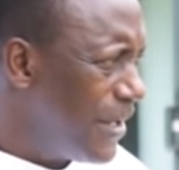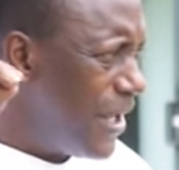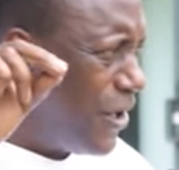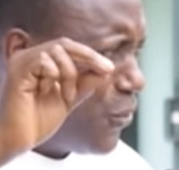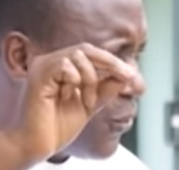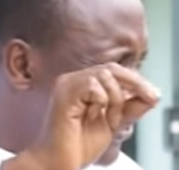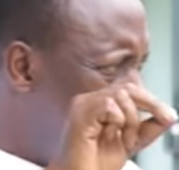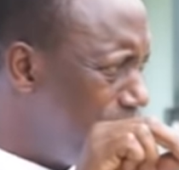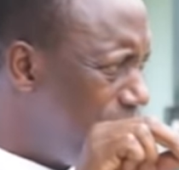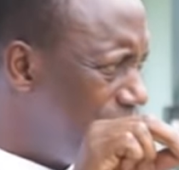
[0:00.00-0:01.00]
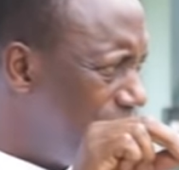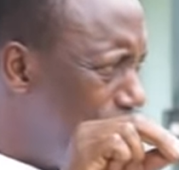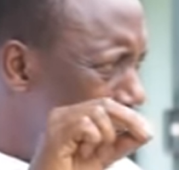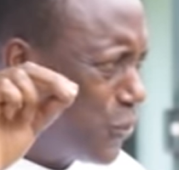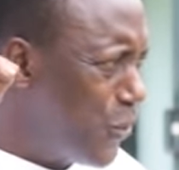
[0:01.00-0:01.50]
They used the
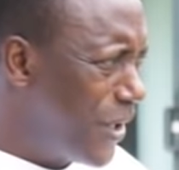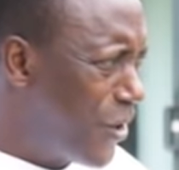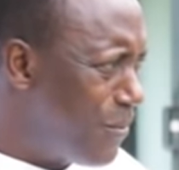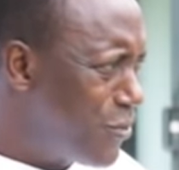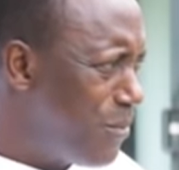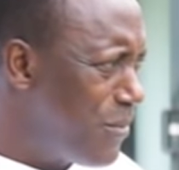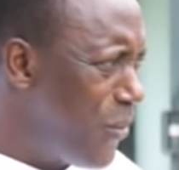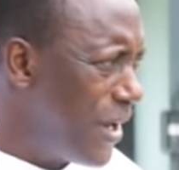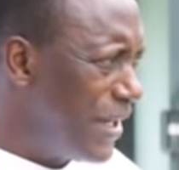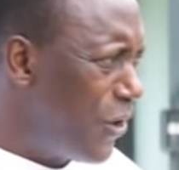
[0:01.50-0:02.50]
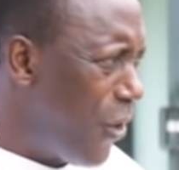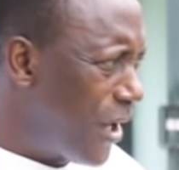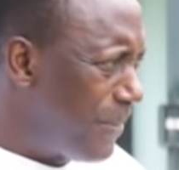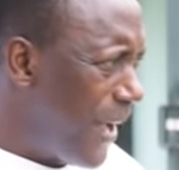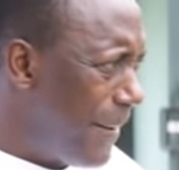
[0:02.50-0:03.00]
money to become number one in
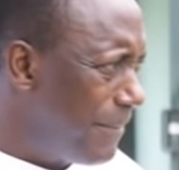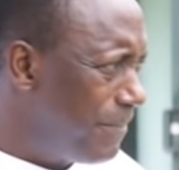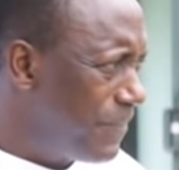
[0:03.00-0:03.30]
oil palm.